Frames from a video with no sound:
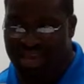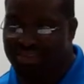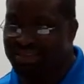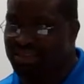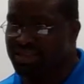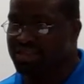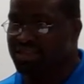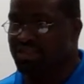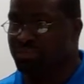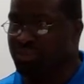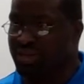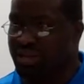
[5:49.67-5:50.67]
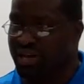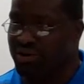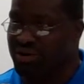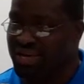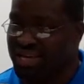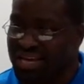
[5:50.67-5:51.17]
as a
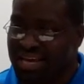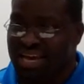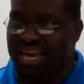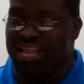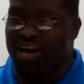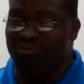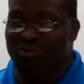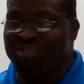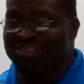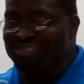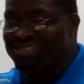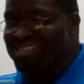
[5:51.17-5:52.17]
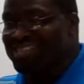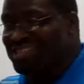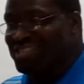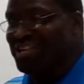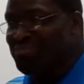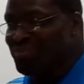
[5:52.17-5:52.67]
disciplinary. And I want to stick
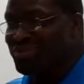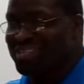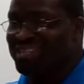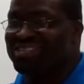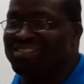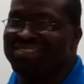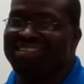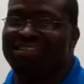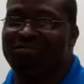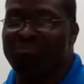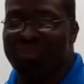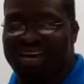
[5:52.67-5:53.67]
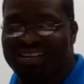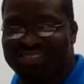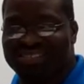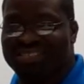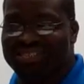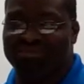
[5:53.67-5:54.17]
to that particular set of
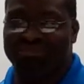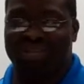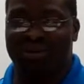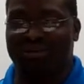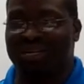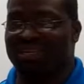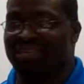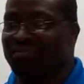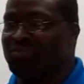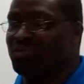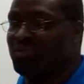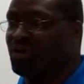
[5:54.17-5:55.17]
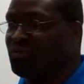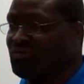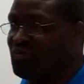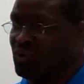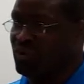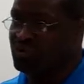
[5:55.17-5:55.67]
passages, but I'm going to give some
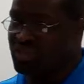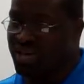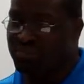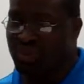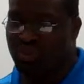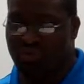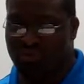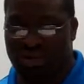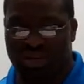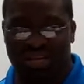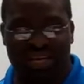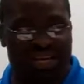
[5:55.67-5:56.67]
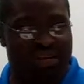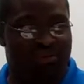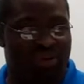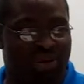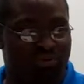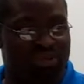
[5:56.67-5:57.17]
overview of chapter 3.
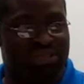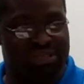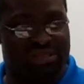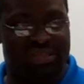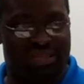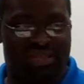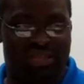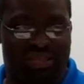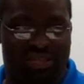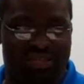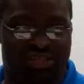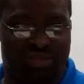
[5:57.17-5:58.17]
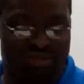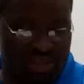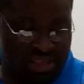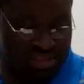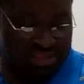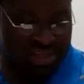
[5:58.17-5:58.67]
But I want to stick to these
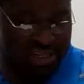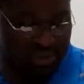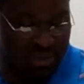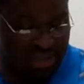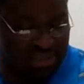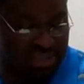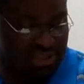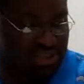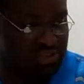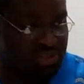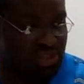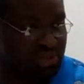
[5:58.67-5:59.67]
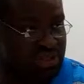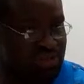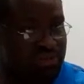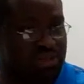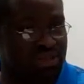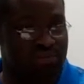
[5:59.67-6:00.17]
this set of passages between
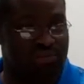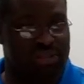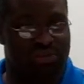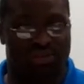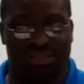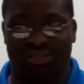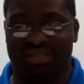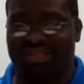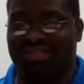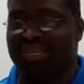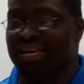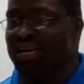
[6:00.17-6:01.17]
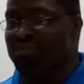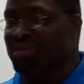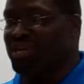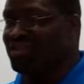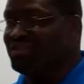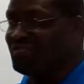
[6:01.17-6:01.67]
23 and 26,
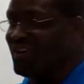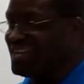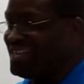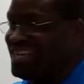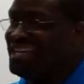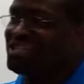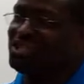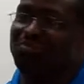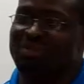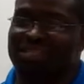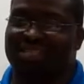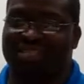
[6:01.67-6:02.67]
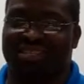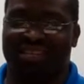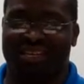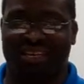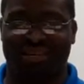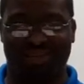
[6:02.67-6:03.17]
because if I dig too much
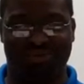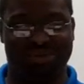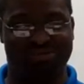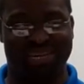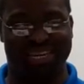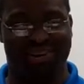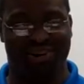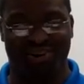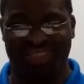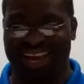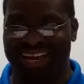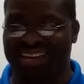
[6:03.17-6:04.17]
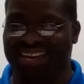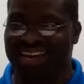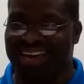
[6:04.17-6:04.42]
anything else, we'll be here all night.